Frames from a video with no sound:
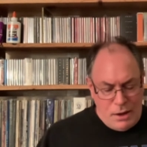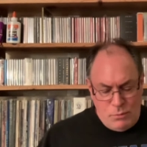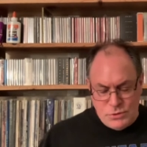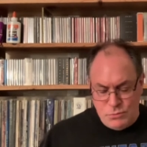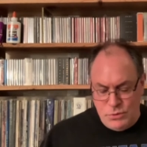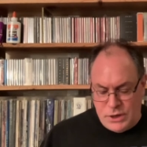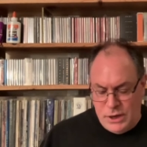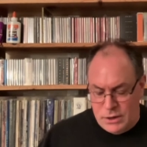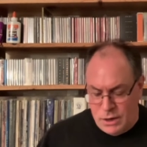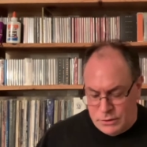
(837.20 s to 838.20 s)
wasn't real
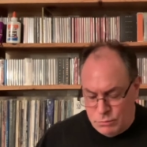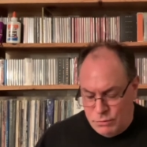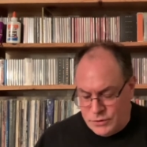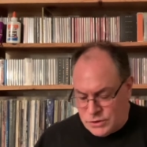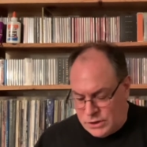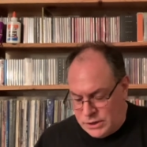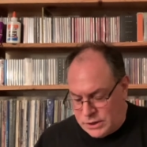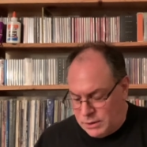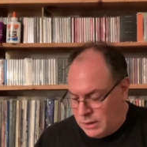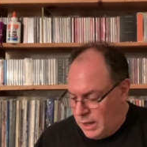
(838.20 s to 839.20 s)
keen on The Roof is
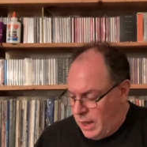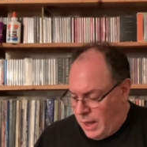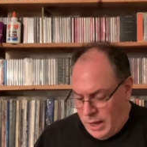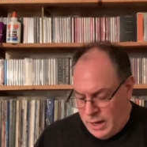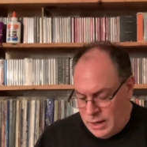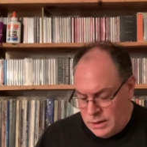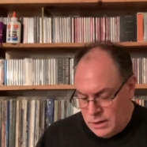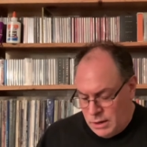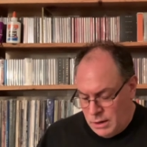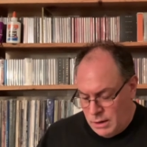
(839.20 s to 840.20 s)
Leaking, and
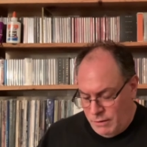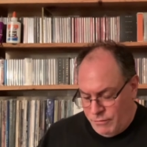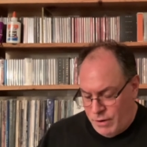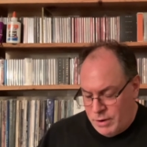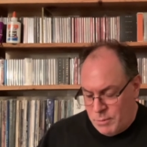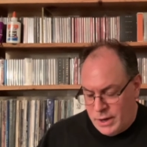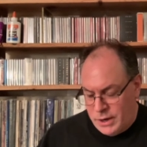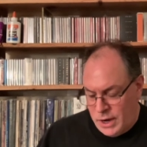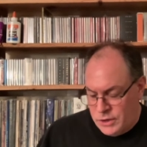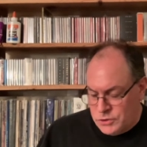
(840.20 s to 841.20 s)
a friend of mine in
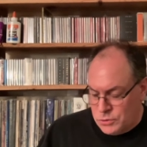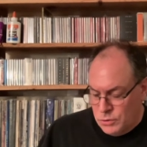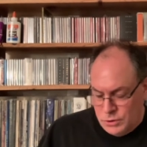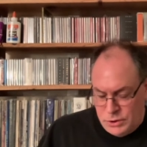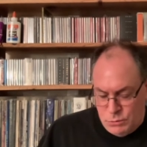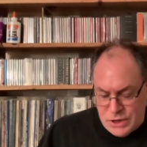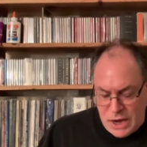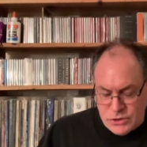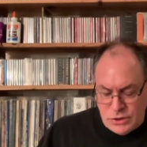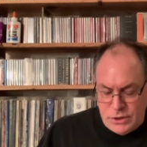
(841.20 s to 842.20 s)
high school, he was
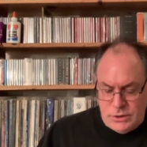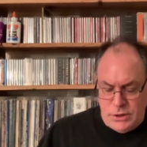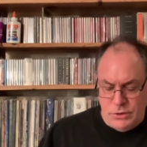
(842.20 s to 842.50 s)
actually a year